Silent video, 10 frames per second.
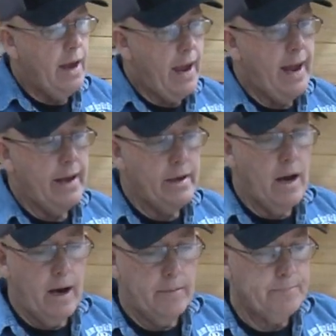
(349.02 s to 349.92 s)
and
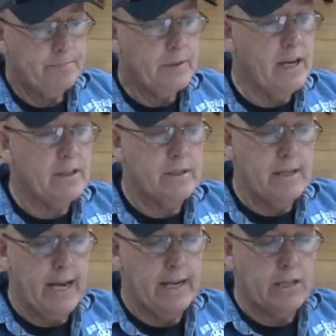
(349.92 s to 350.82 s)
uh,
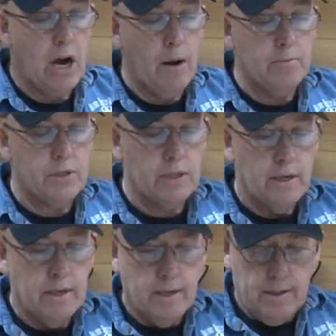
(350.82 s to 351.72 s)
it's it comes
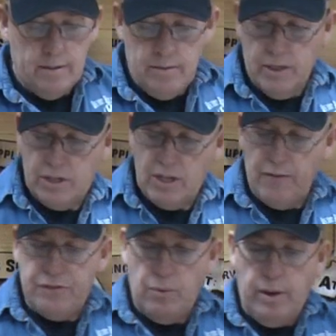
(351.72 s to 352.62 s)
the
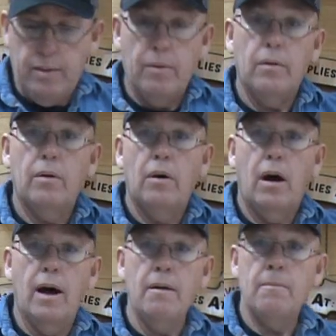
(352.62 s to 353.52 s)
stuff that we,
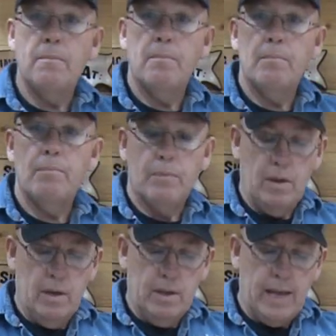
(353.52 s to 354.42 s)
huh?
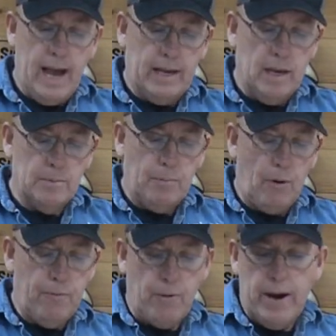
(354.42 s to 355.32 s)
Perforated. Yeah, it comes
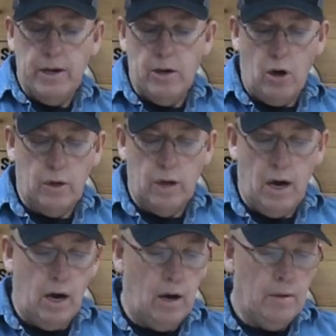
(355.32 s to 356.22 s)
perforated on
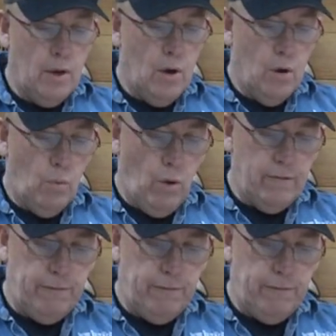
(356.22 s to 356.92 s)
uh, one